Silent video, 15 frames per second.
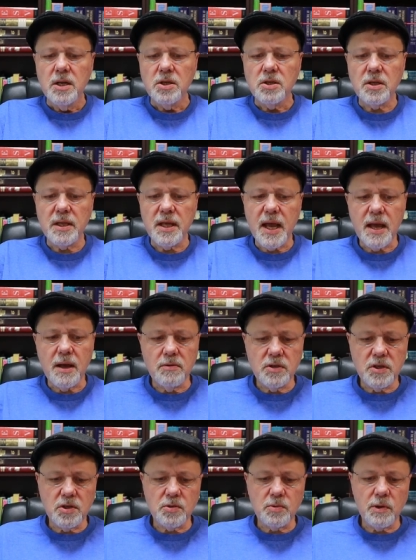So the
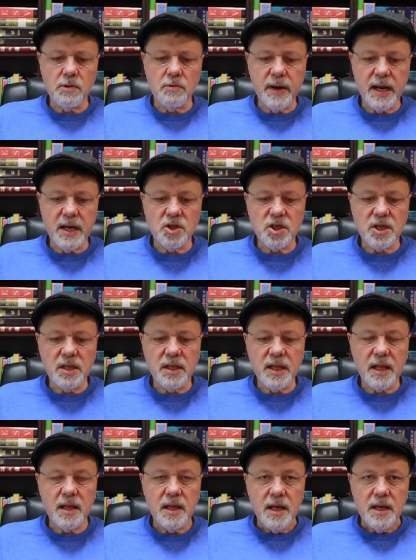houses were arranged in
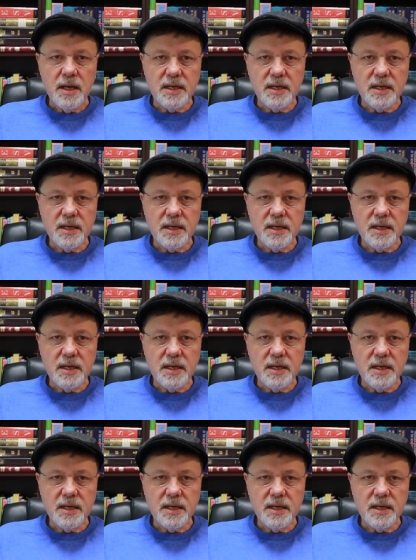that